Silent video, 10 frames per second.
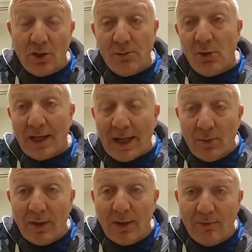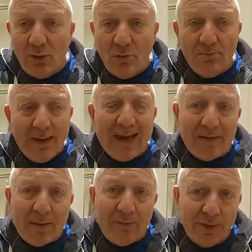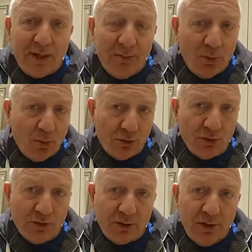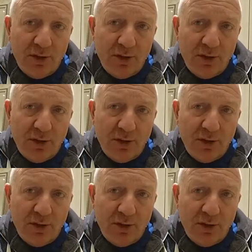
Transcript: communicate with, if you make them feel important,